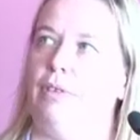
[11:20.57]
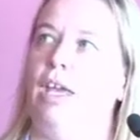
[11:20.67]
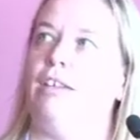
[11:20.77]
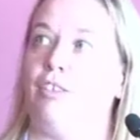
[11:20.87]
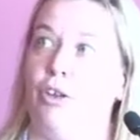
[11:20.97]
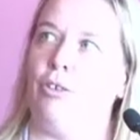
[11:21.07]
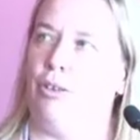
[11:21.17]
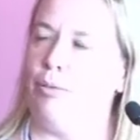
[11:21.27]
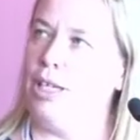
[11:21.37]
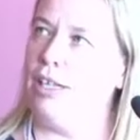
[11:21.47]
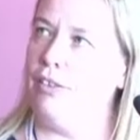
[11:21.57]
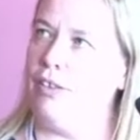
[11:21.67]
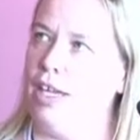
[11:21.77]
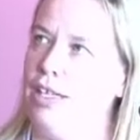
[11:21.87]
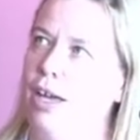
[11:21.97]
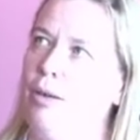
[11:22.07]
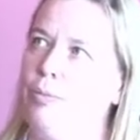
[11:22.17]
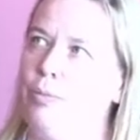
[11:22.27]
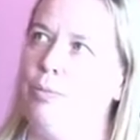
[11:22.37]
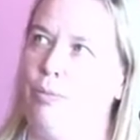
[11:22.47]
anecdote that we can say, yeah,
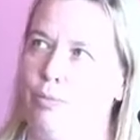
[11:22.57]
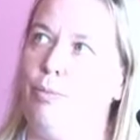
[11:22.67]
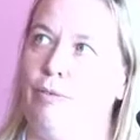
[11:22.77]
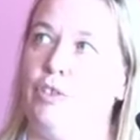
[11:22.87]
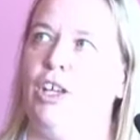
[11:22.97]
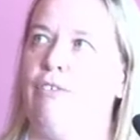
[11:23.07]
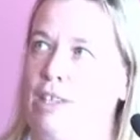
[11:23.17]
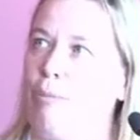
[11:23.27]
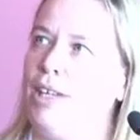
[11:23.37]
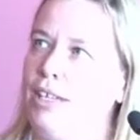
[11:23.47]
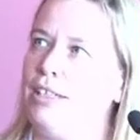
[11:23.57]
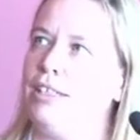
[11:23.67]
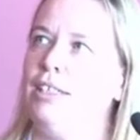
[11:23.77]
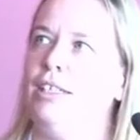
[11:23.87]
we've achieved something.